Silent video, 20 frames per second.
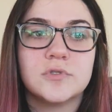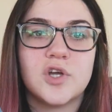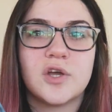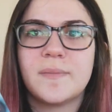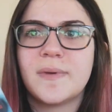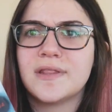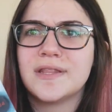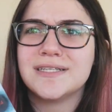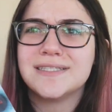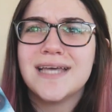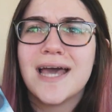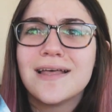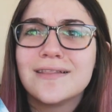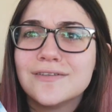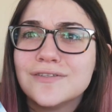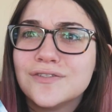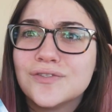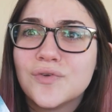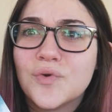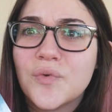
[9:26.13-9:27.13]
talking about like
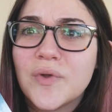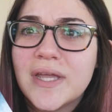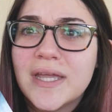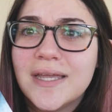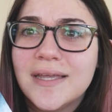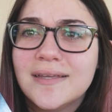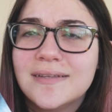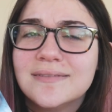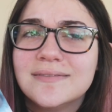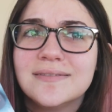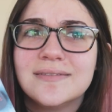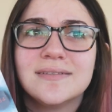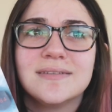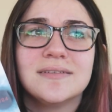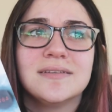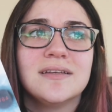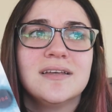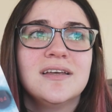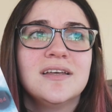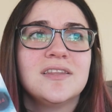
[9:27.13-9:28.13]
telescreens
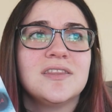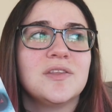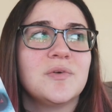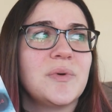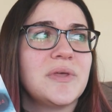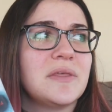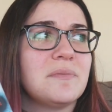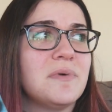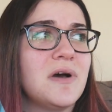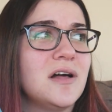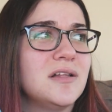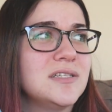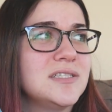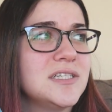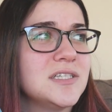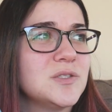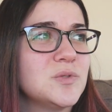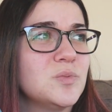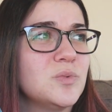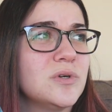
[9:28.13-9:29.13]
and the way that
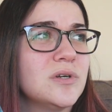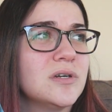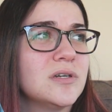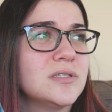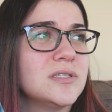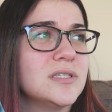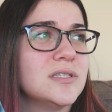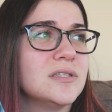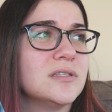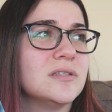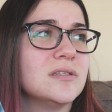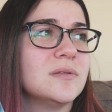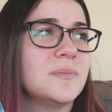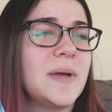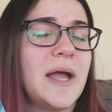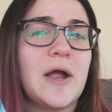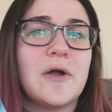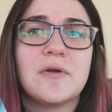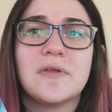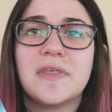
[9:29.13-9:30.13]
politics worked and the
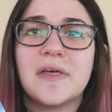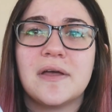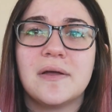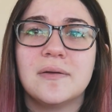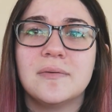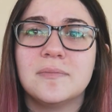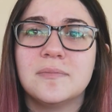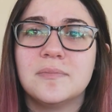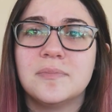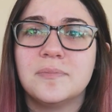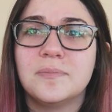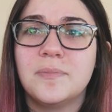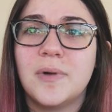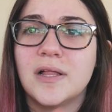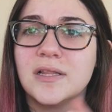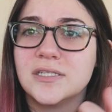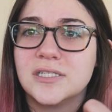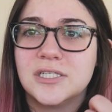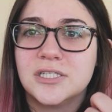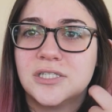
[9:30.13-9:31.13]
power that
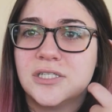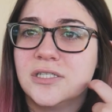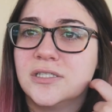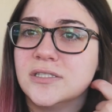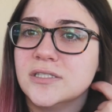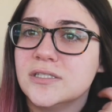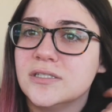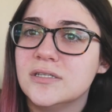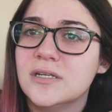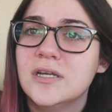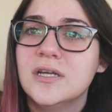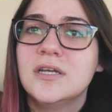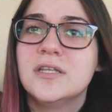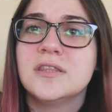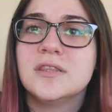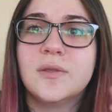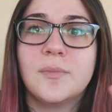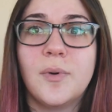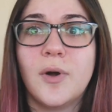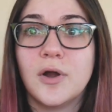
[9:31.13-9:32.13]
politicians and
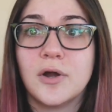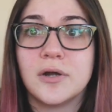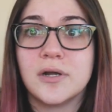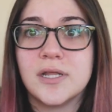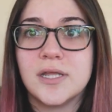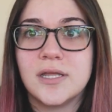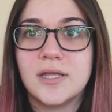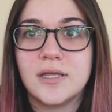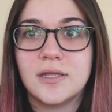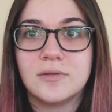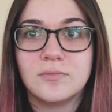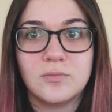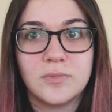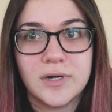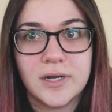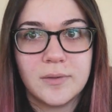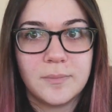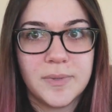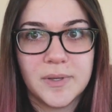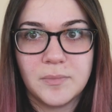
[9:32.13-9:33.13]
the party and
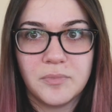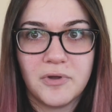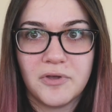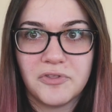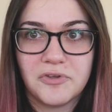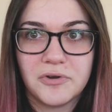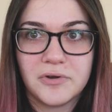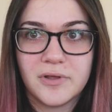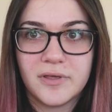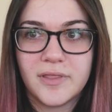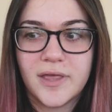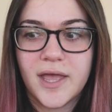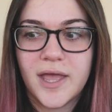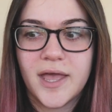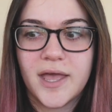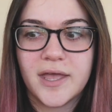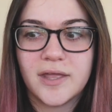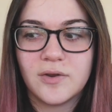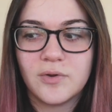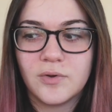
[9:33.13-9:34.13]
what Big Brother and all that
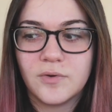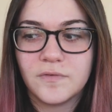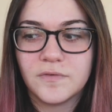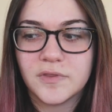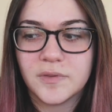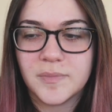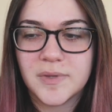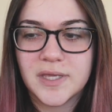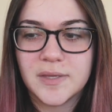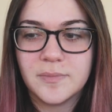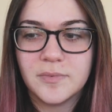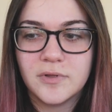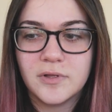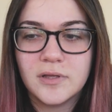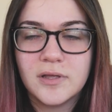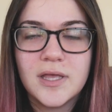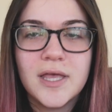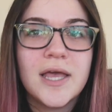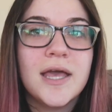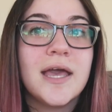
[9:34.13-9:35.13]
had over the
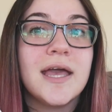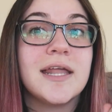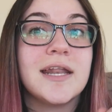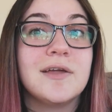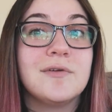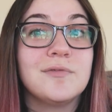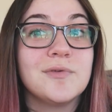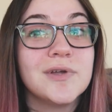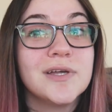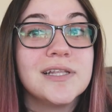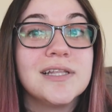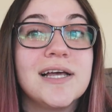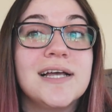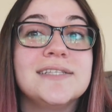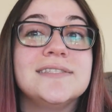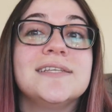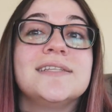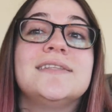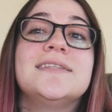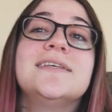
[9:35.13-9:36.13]
people. And I
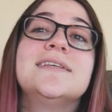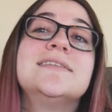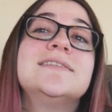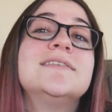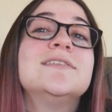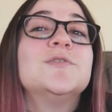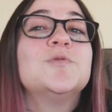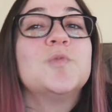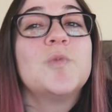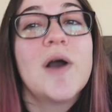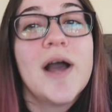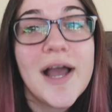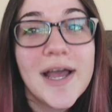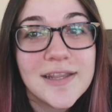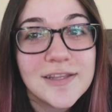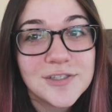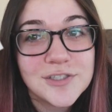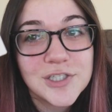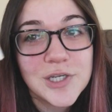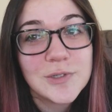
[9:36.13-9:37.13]
realized that this is
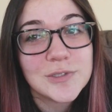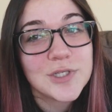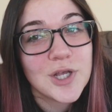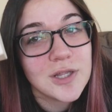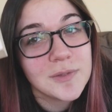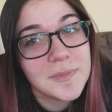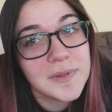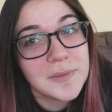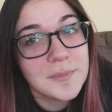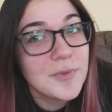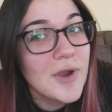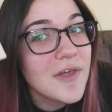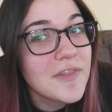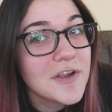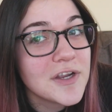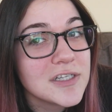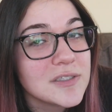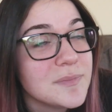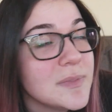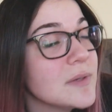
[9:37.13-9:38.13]
why the show is called Big
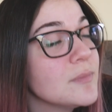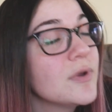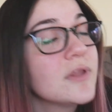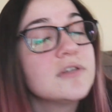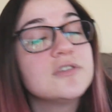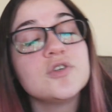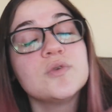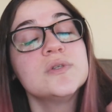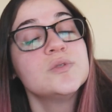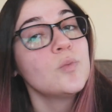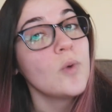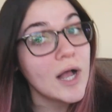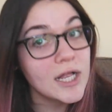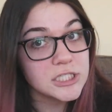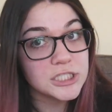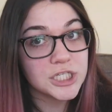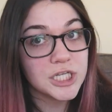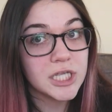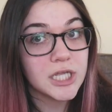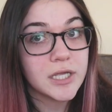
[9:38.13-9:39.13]
Brother, because Big Brother's always
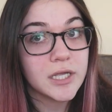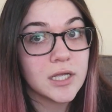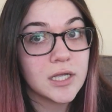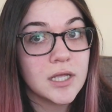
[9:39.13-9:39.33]
watching.